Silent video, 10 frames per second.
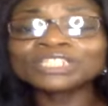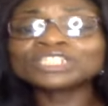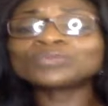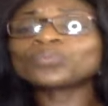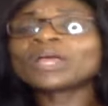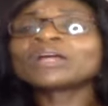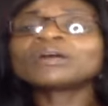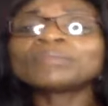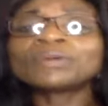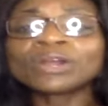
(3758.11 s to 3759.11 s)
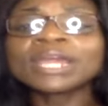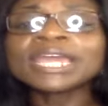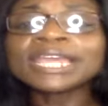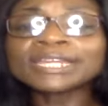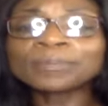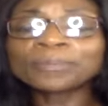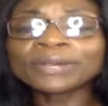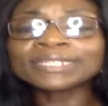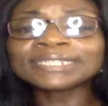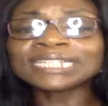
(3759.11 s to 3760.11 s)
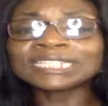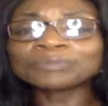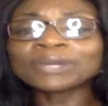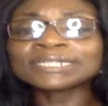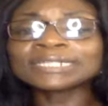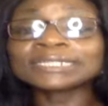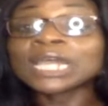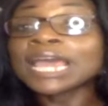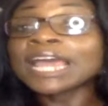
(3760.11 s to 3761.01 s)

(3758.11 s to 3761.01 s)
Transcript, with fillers: He just welcomed her in the pres in his presence.